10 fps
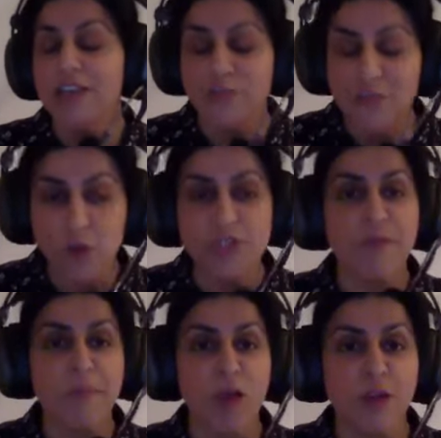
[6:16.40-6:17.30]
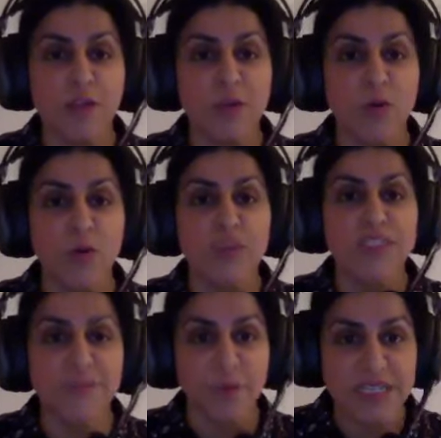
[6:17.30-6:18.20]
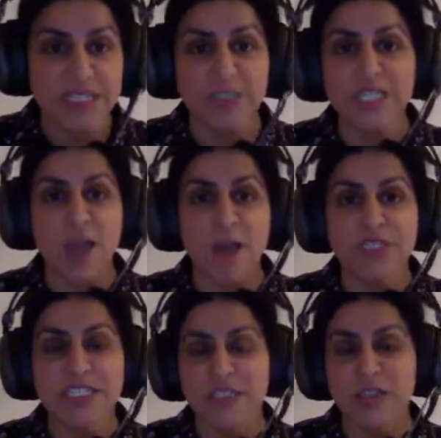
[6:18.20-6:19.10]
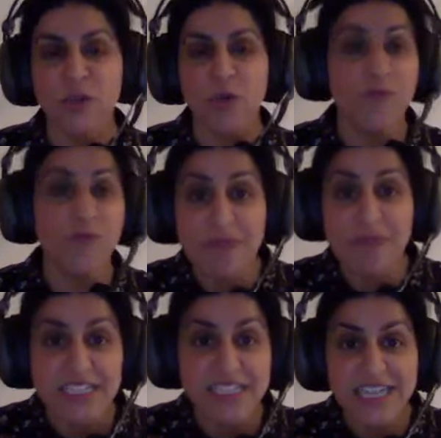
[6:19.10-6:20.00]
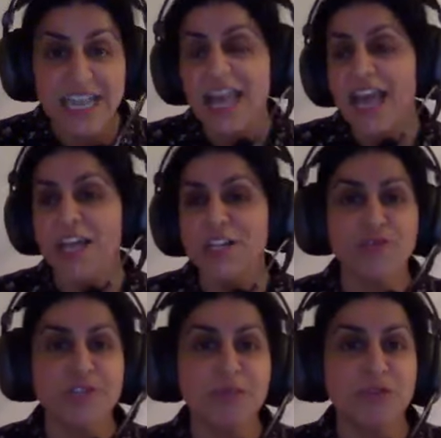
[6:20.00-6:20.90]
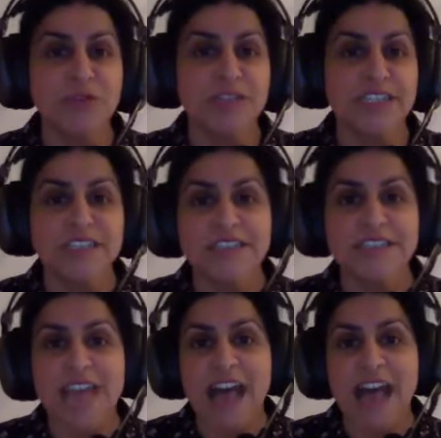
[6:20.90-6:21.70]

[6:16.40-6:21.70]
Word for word: the philosophy behind the law, the different ways of interpreting the law, feminist uh, jurisprudence,